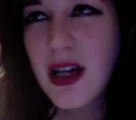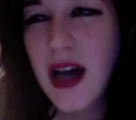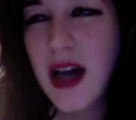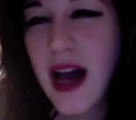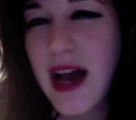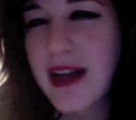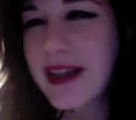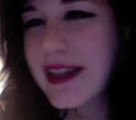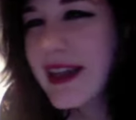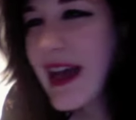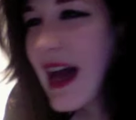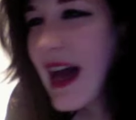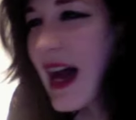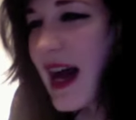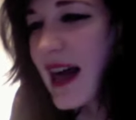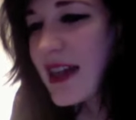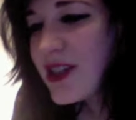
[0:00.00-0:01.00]
and yeah,
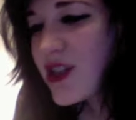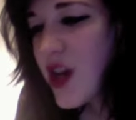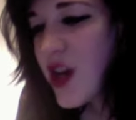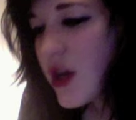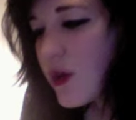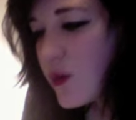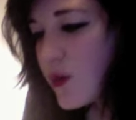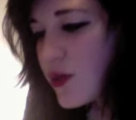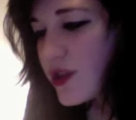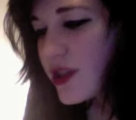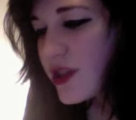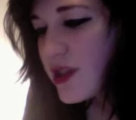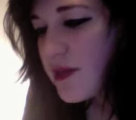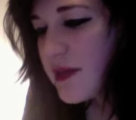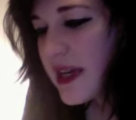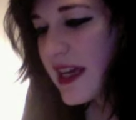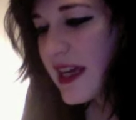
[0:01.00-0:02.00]
I don't want to
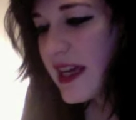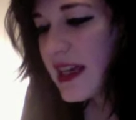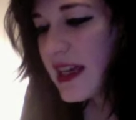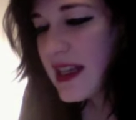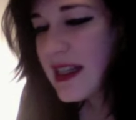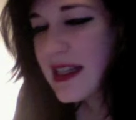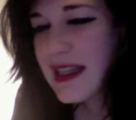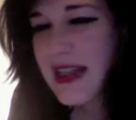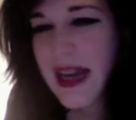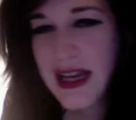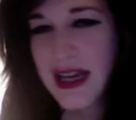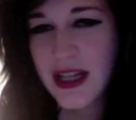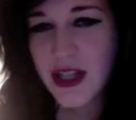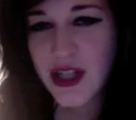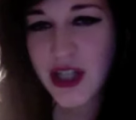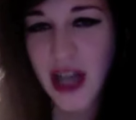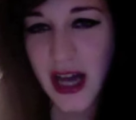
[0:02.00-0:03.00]
be
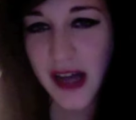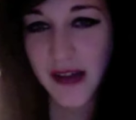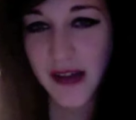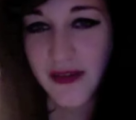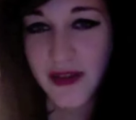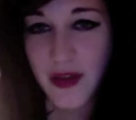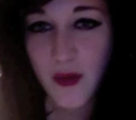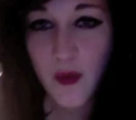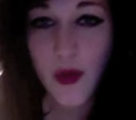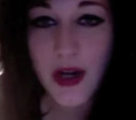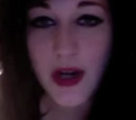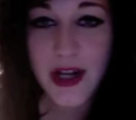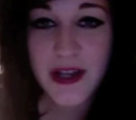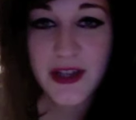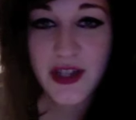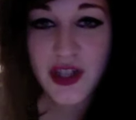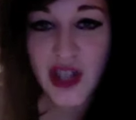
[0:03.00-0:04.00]
stacking shelves and
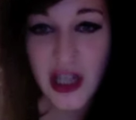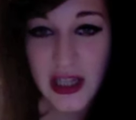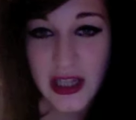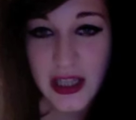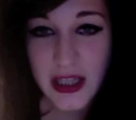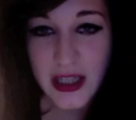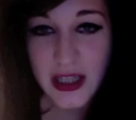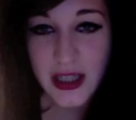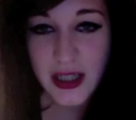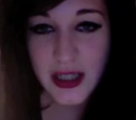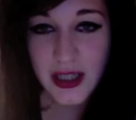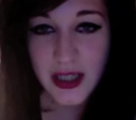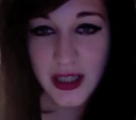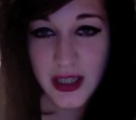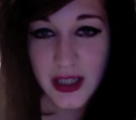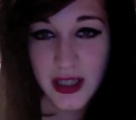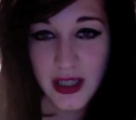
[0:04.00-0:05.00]
working the chiller
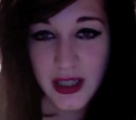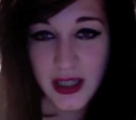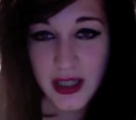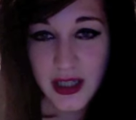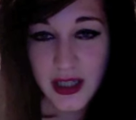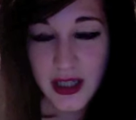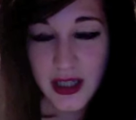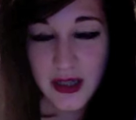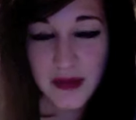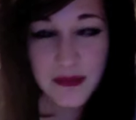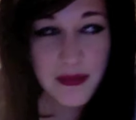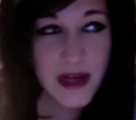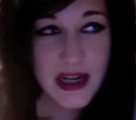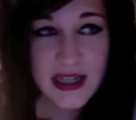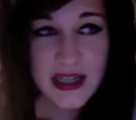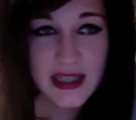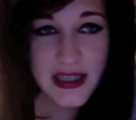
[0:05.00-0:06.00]

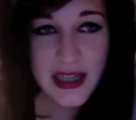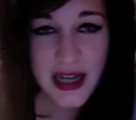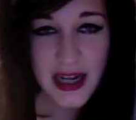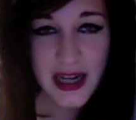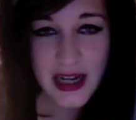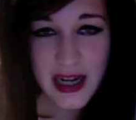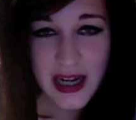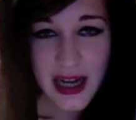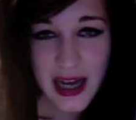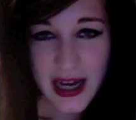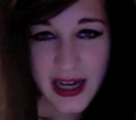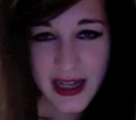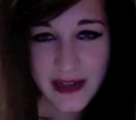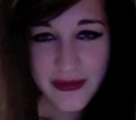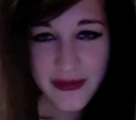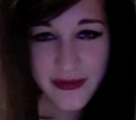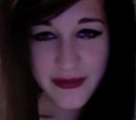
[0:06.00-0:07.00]
my entire
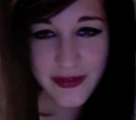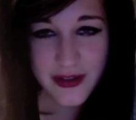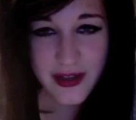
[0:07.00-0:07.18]
life,